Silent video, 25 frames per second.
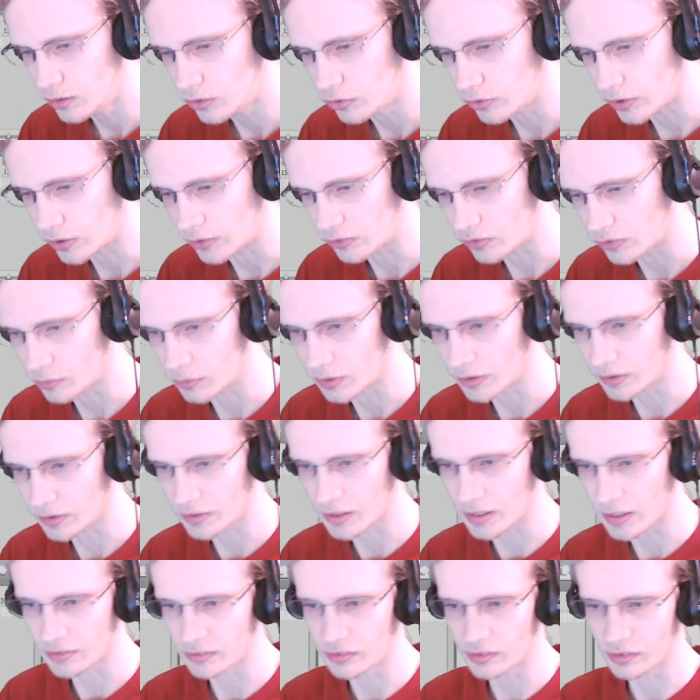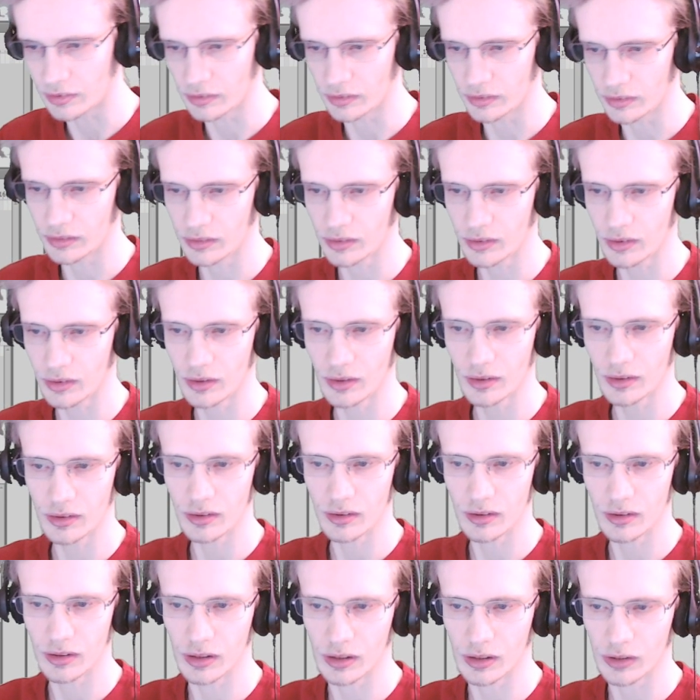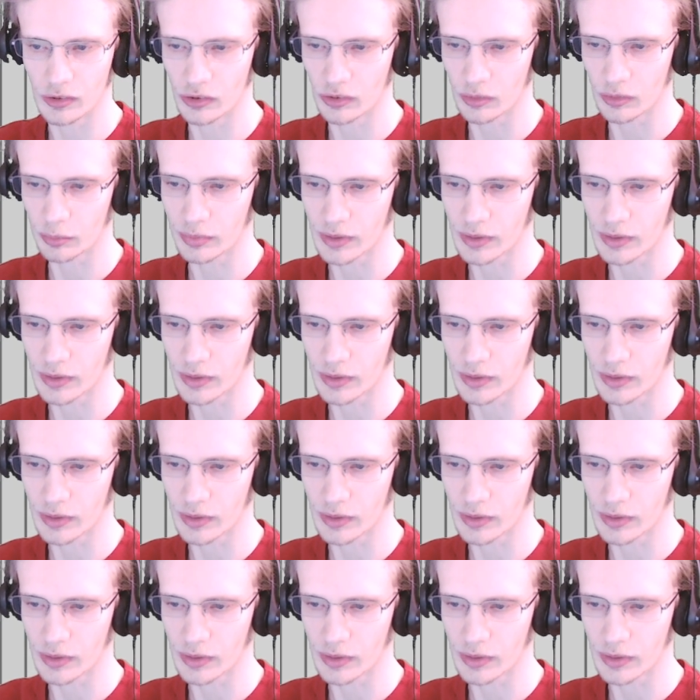Draw something like that, then you can just